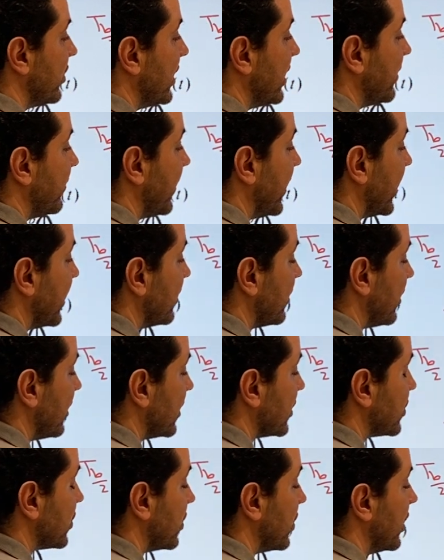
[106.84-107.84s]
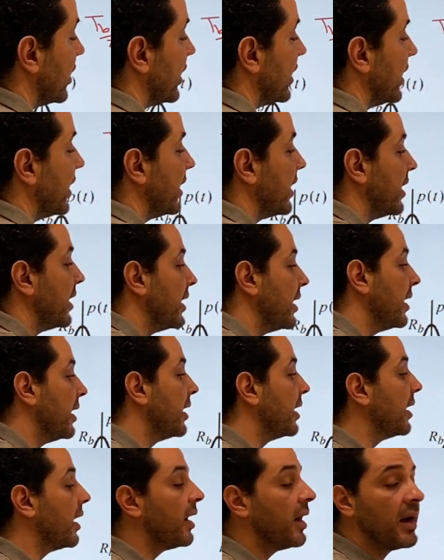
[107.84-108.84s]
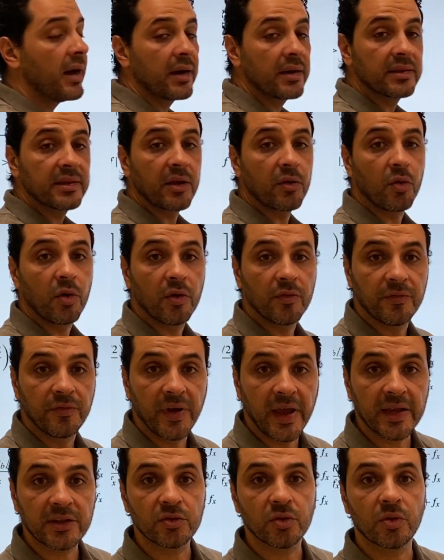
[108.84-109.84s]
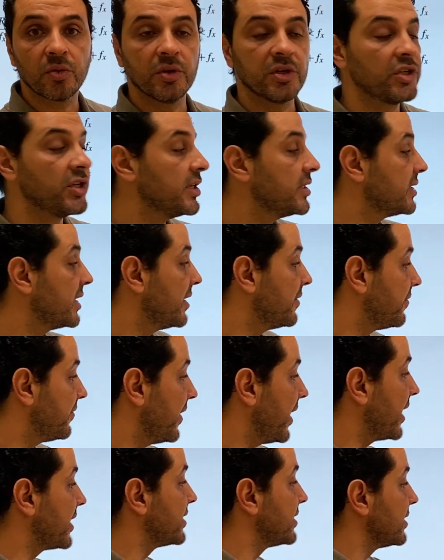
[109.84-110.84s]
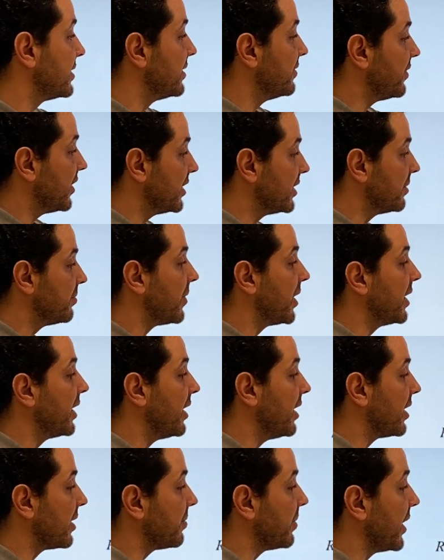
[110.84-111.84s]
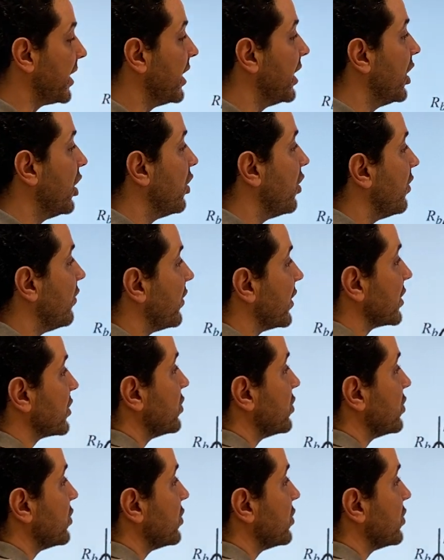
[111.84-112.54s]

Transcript: we defined also R, the role of factor, which is Fx divided by RB over